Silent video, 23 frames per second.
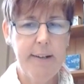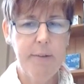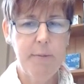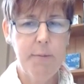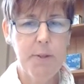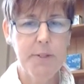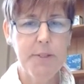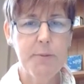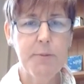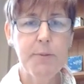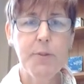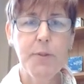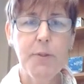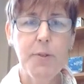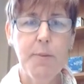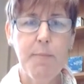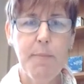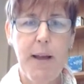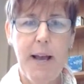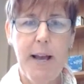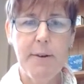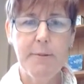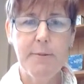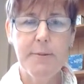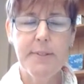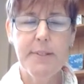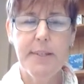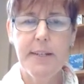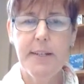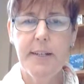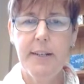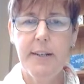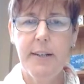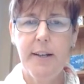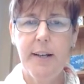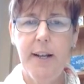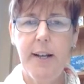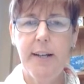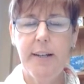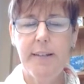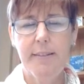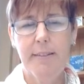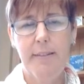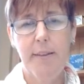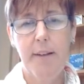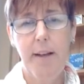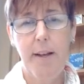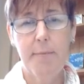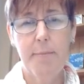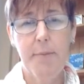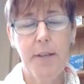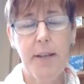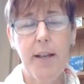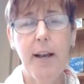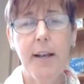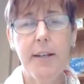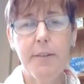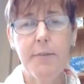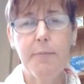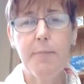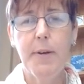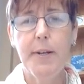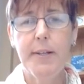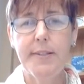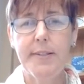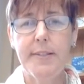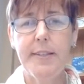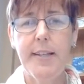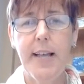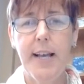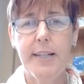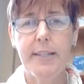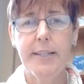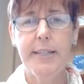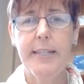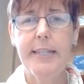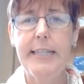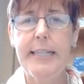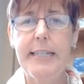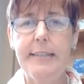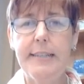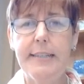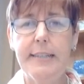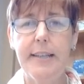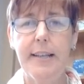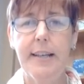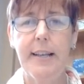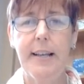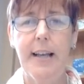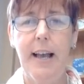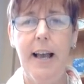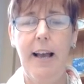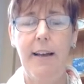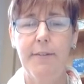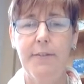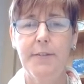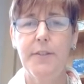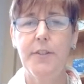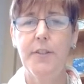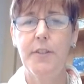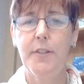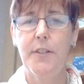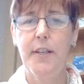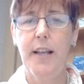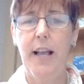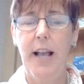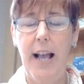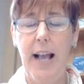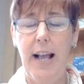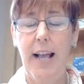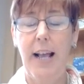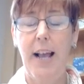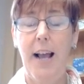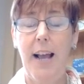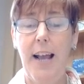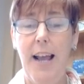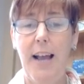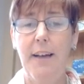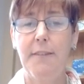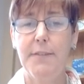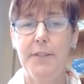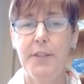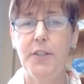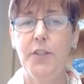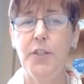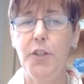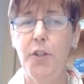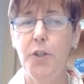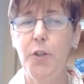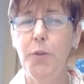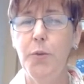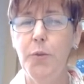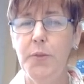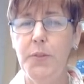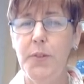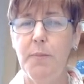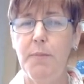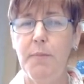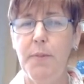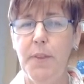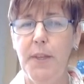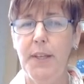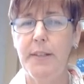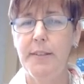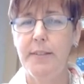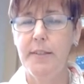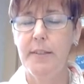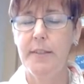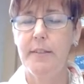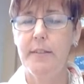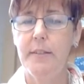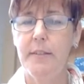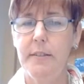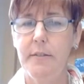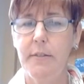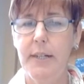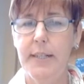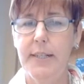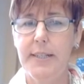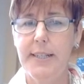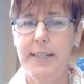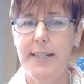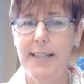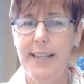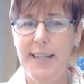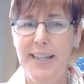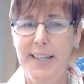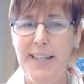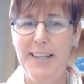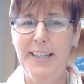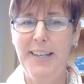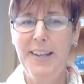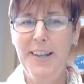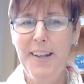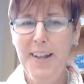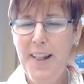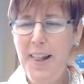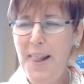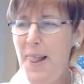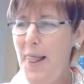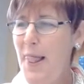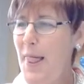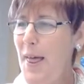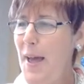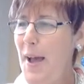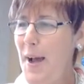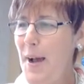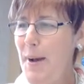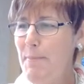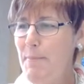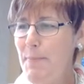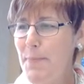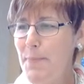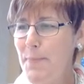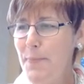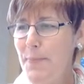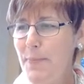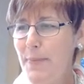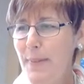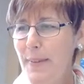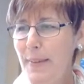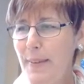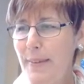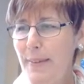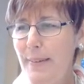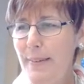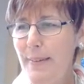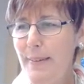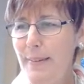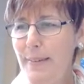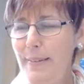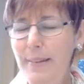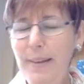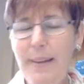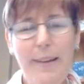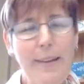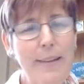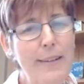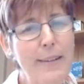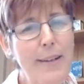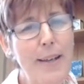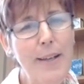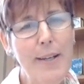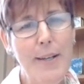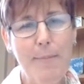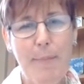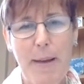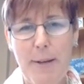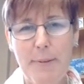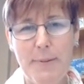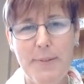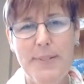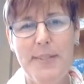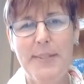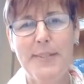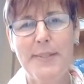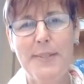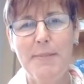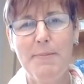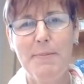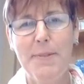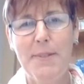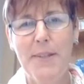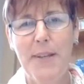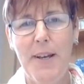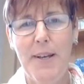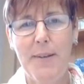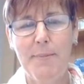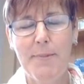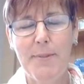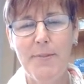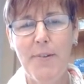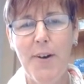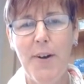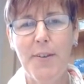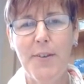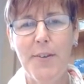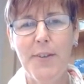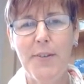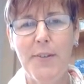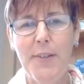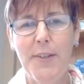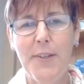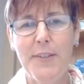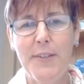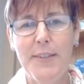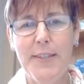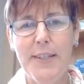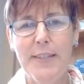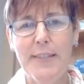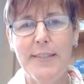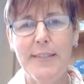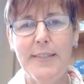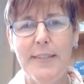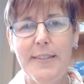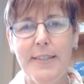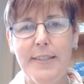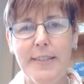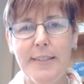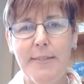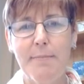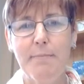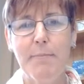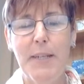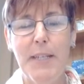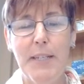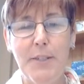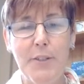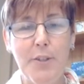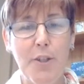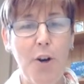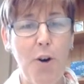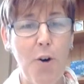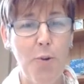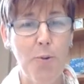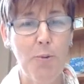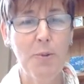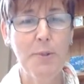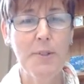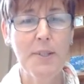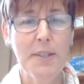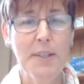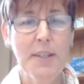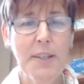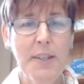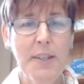what it was all about. And I'm the kind of person that actually needs to have to, I have to do something to actually learn about it sometimes, rather than just being told.